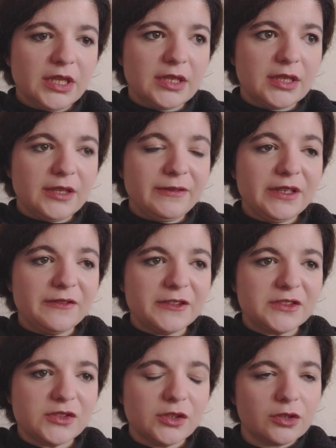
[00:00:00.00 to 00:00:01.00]
Even if
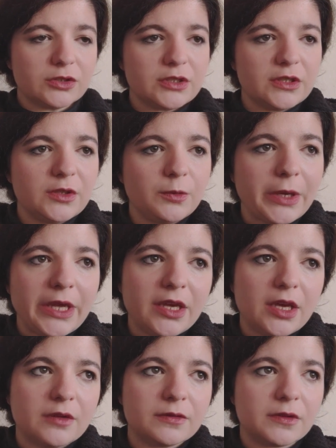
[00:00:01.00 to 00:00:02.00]
it's not in the way
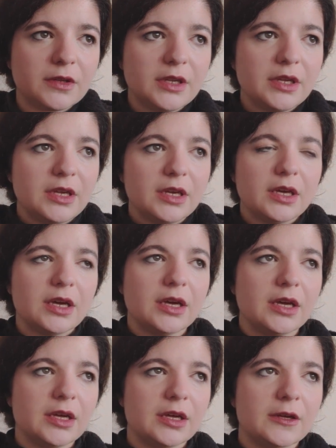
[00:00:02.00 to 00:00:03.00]
of,
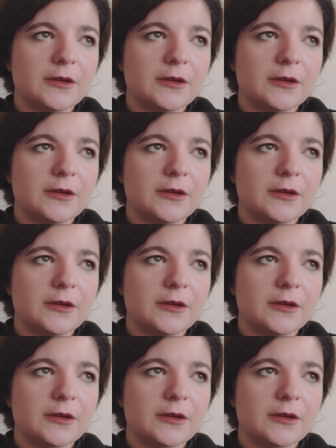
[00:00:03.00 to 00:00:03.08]
I